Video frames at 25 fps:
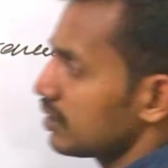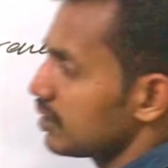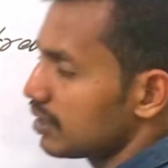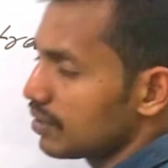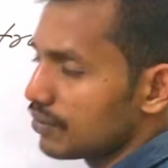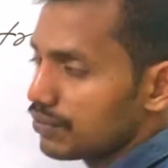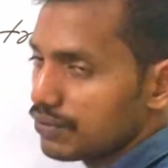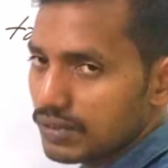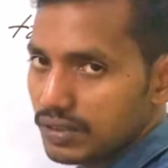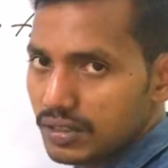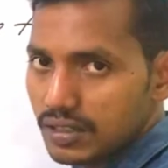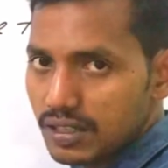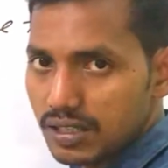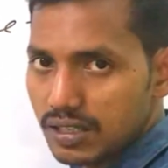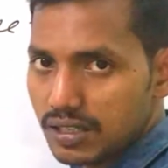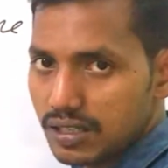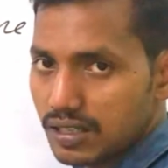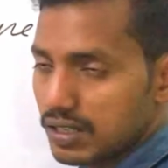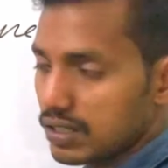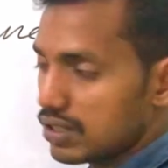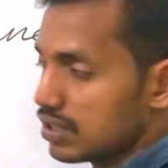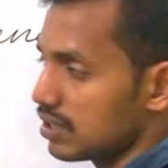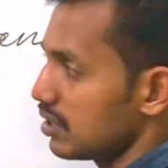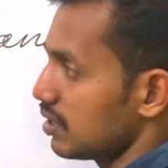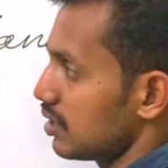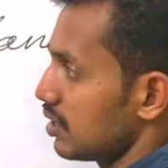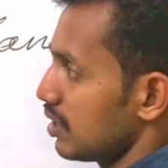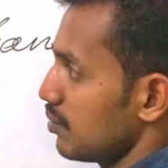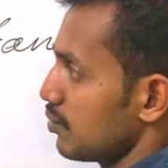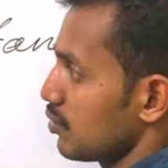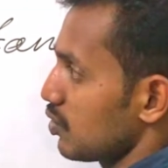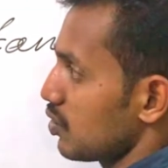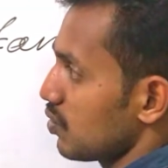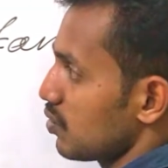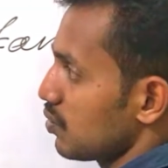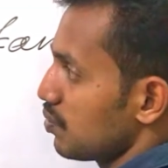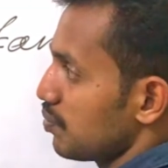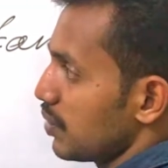the distance in
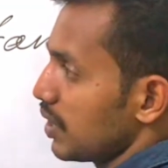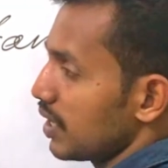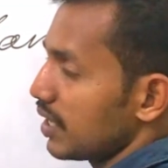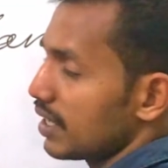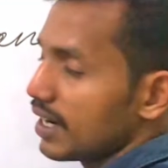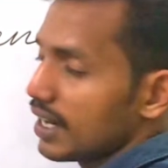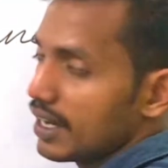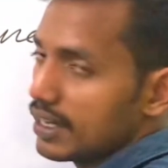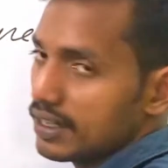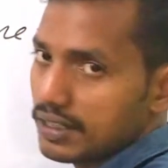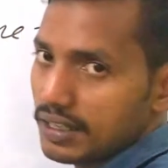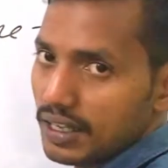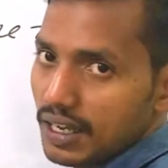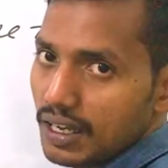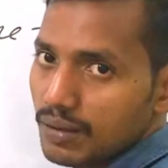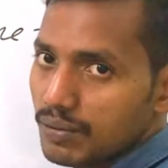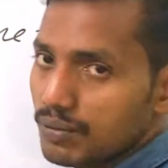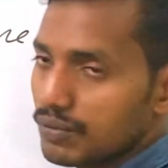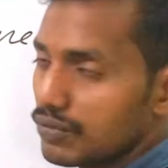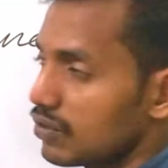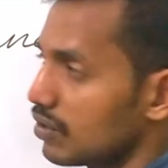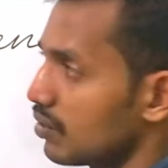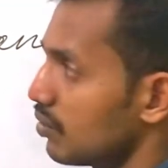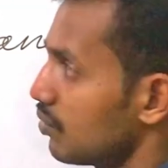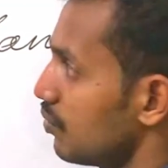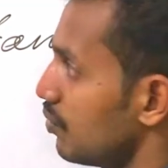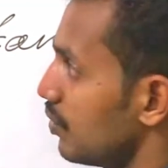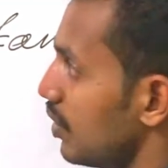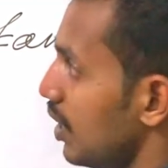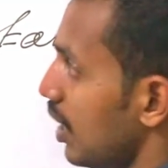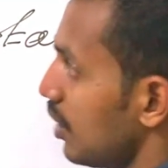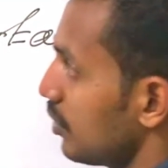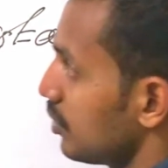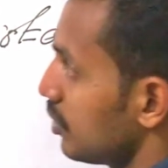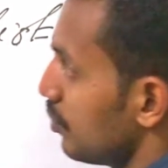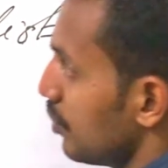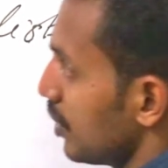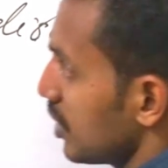terms of speed and time? We
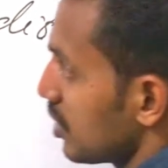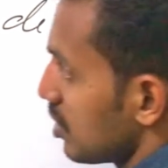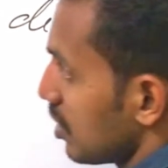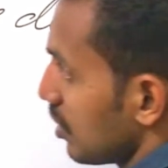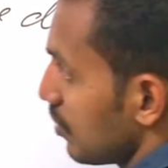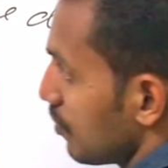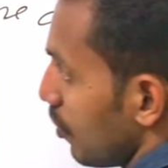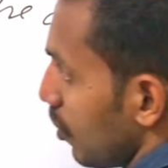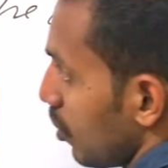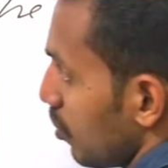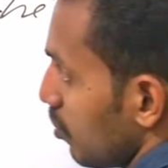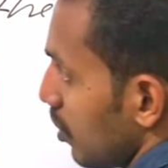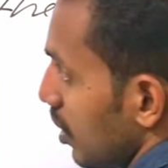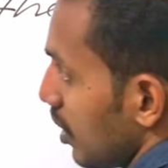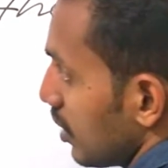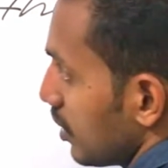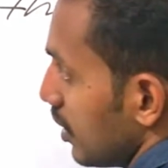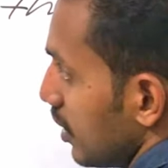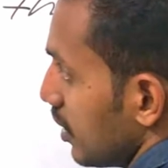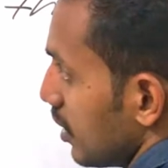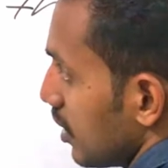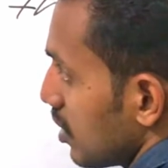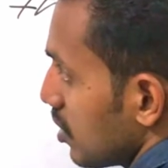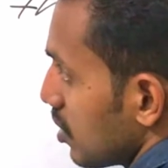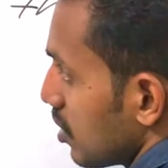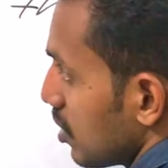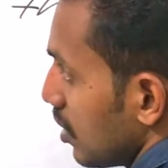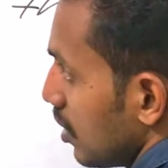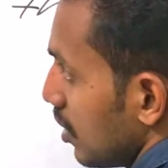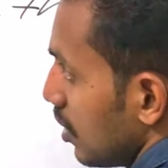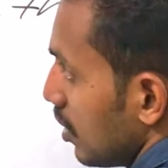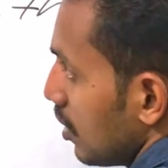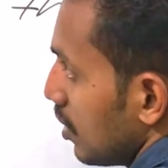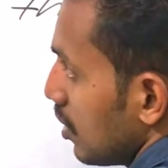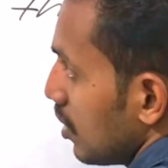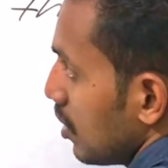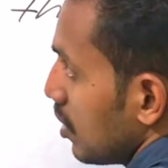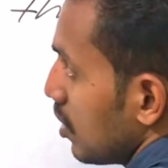have the basic formula, that is
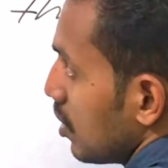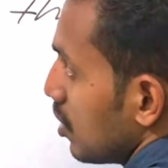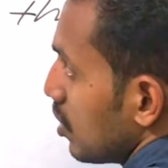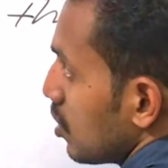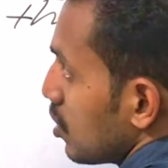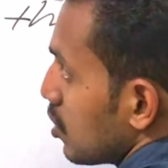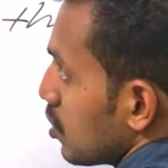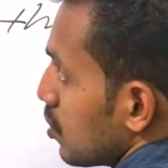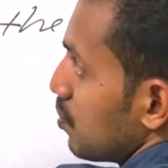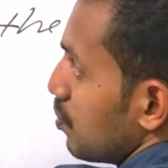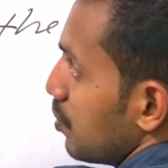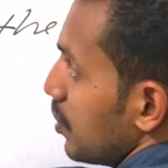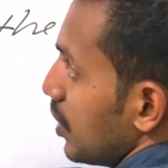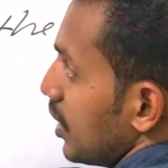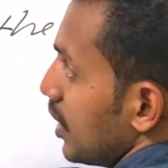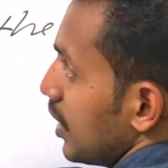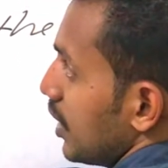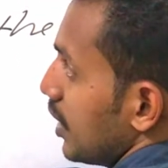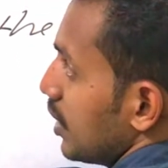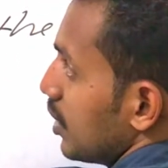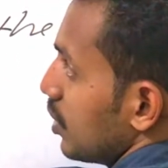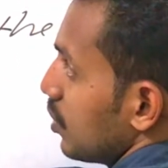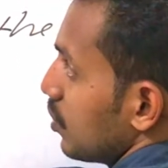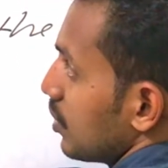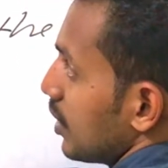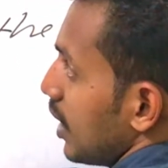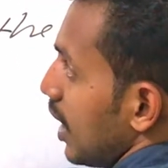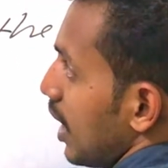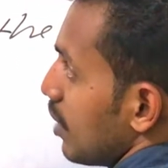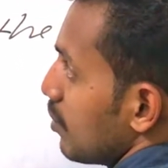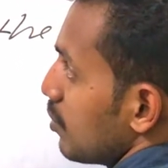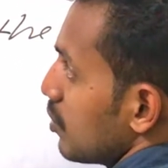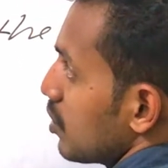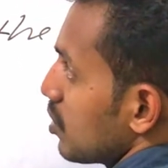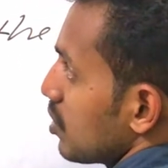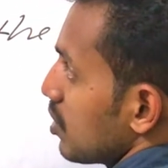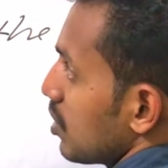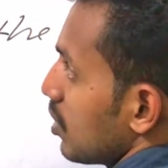speed into
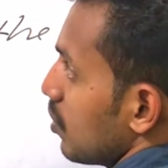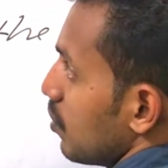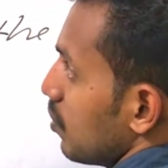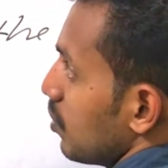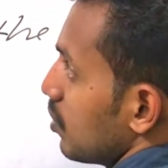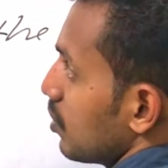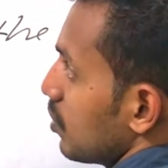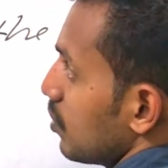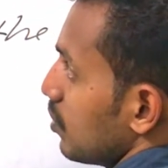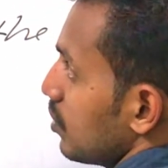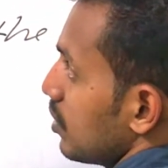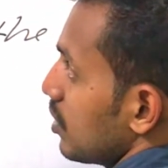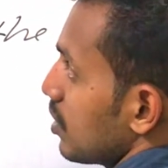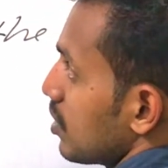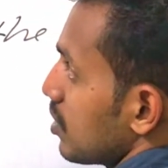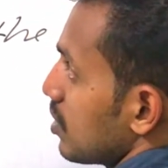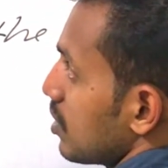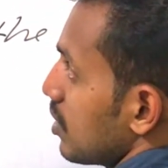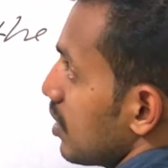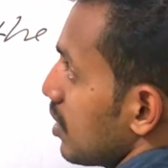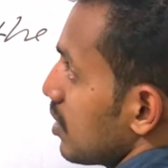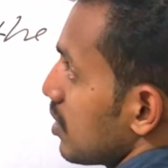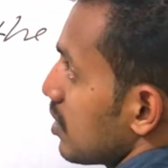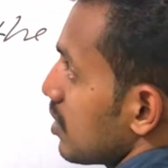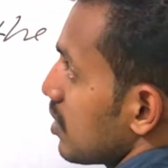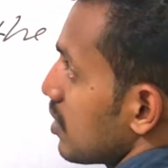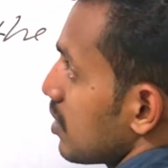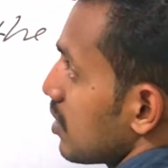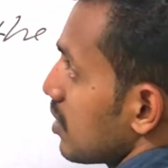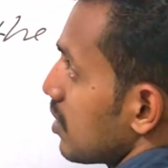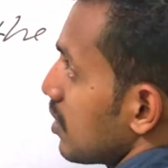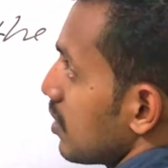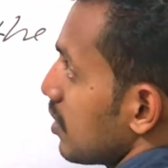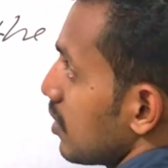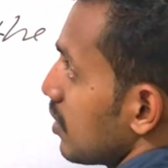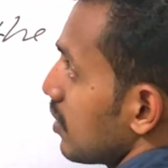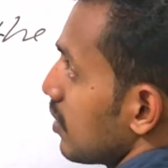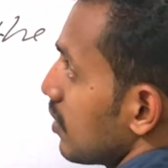time is equal to distance.
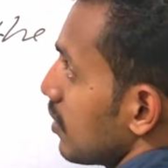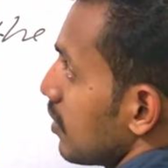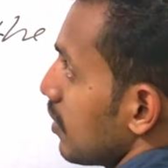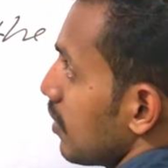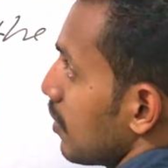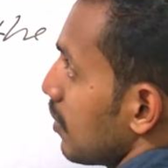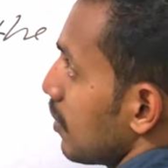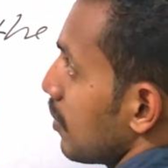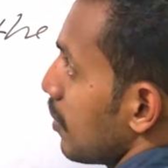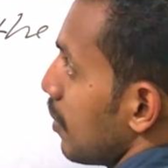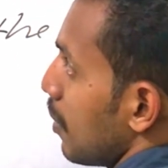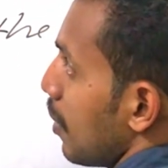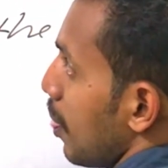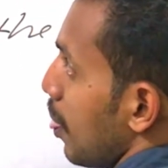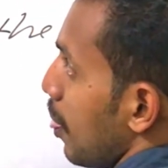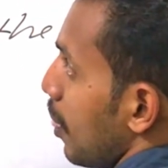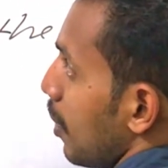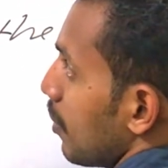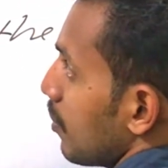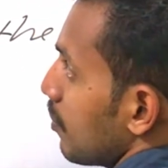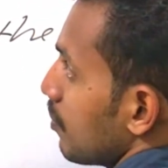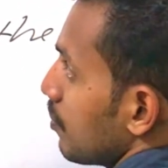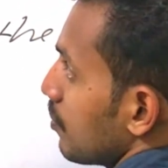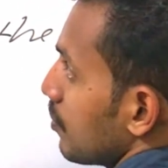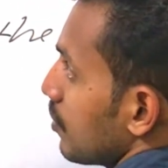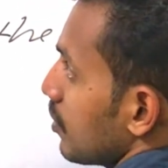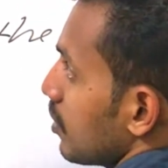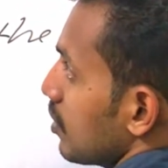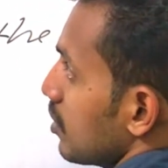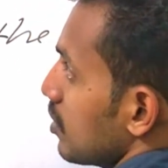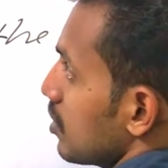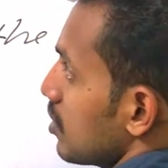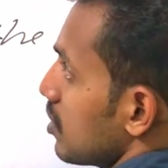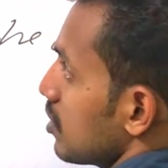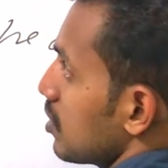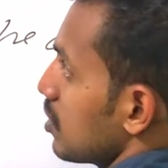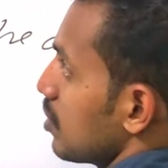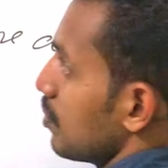
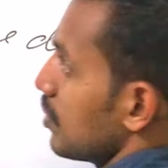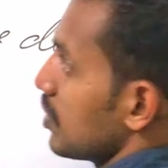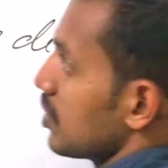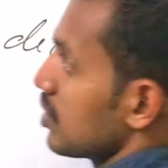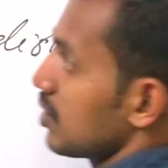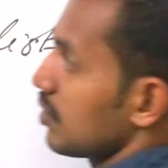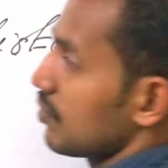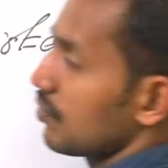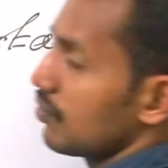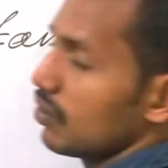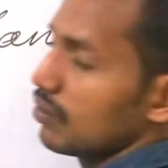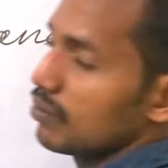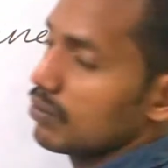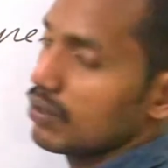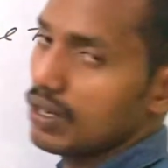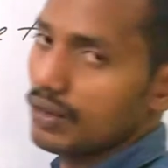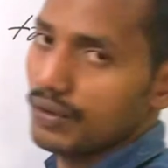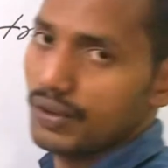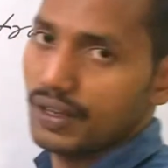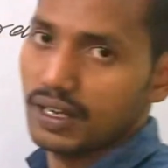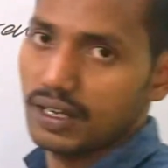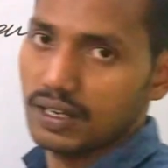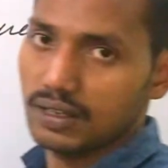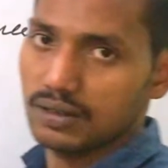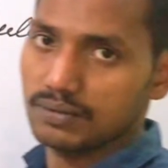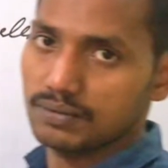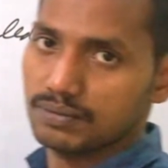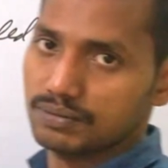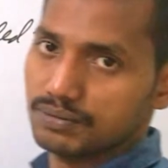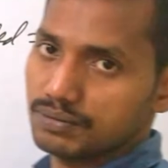This is the basic formula we have.